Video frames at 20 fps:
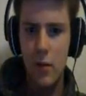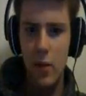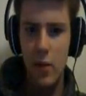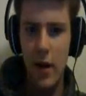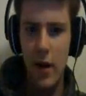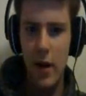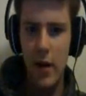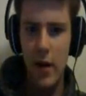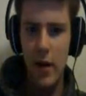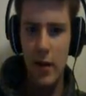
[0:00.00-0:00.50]

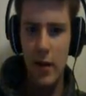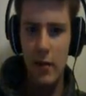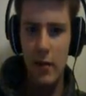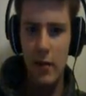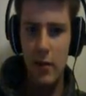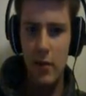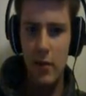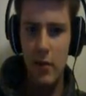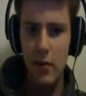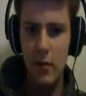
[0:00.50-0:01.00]
Why
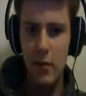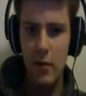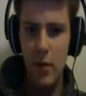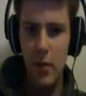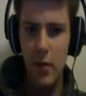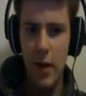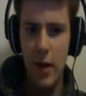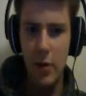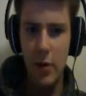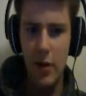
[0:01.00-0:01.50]

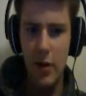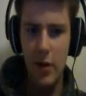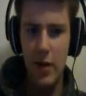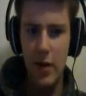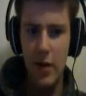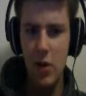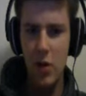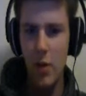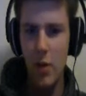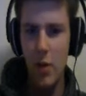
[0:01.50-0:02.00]
why must
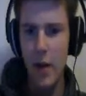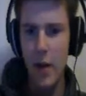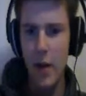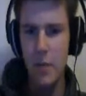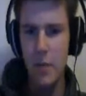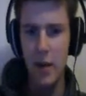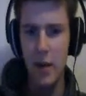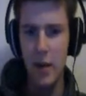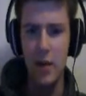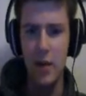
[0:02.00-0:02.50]
it
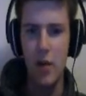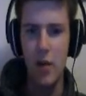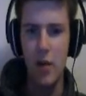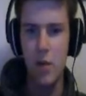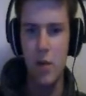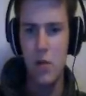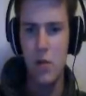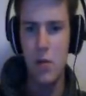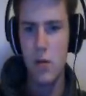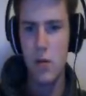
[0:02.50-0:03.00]
torment me
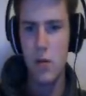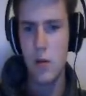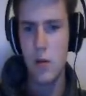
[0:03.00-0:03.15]
so?